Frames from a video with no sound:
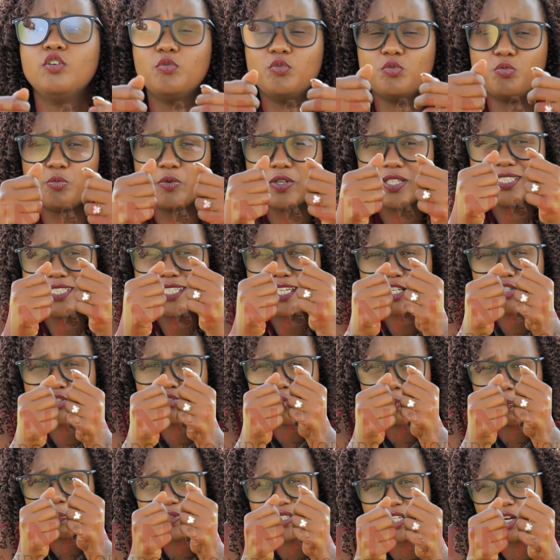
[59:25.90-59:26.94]
We need
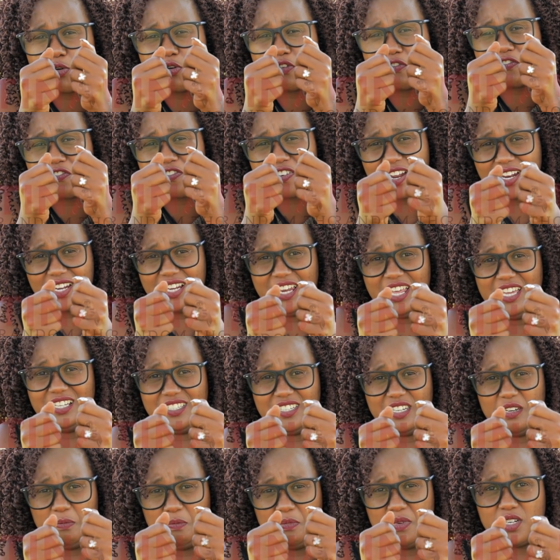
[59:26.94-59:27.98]
to put a
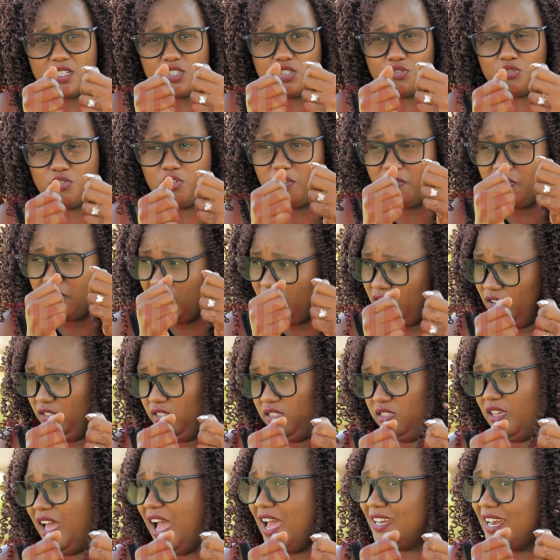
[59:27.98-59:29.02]
floodlight in Ministry of
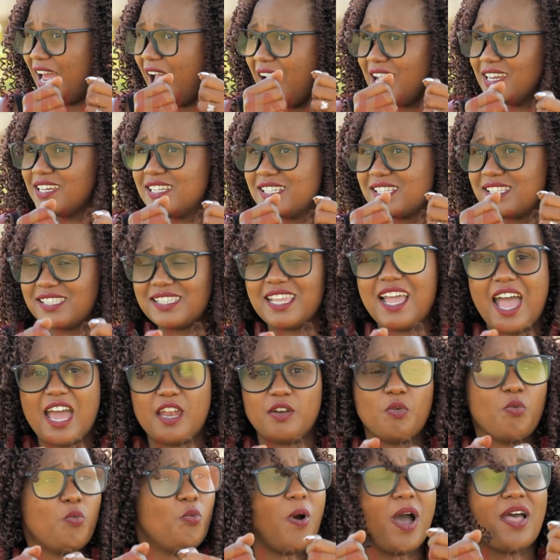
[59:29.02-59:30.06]
Health and
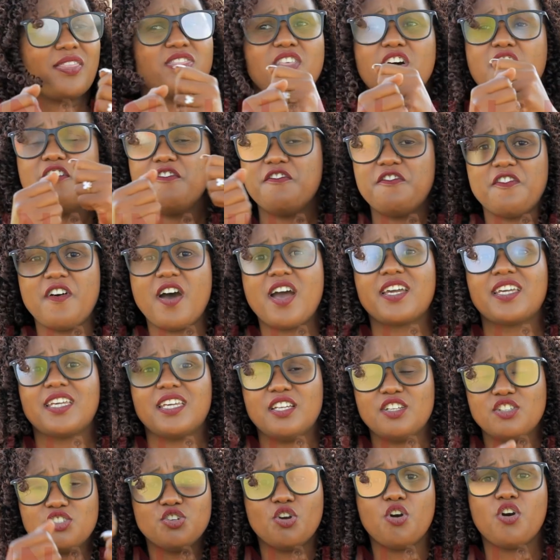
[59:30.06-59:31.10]
understand what the
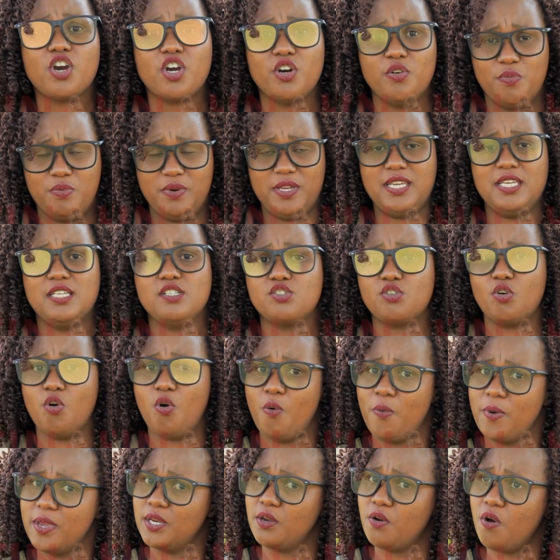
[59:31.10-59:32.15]
fucking yokery is
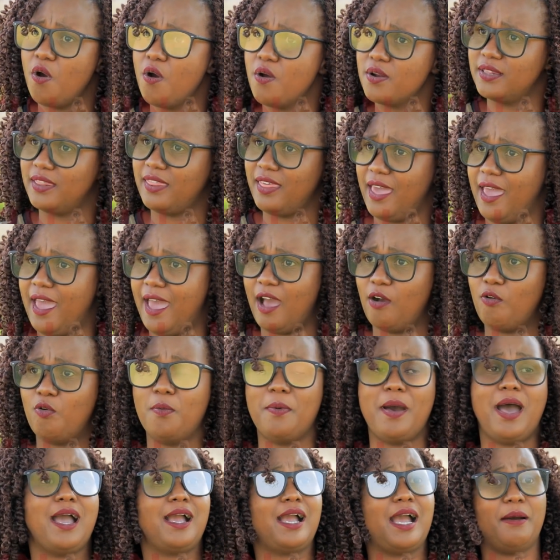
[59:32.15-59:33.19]
going on there.
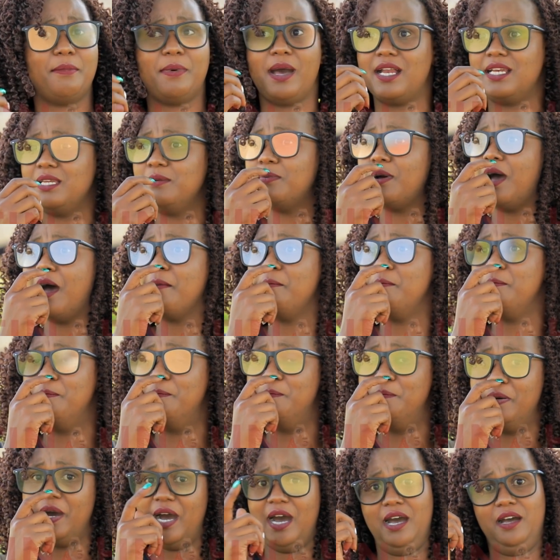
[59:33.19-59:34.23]
Kubanga bali
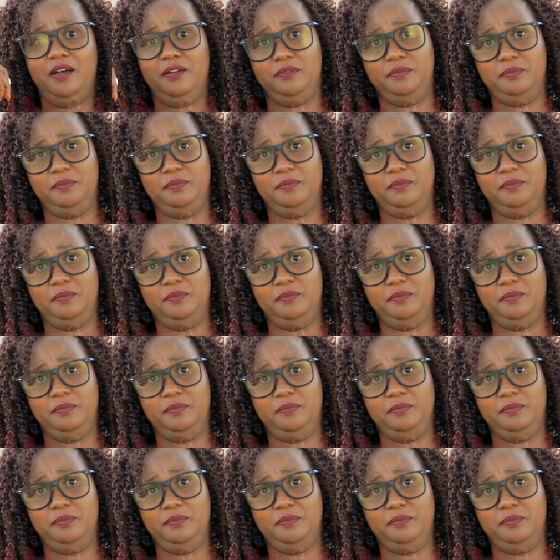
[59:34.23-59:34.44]
baba.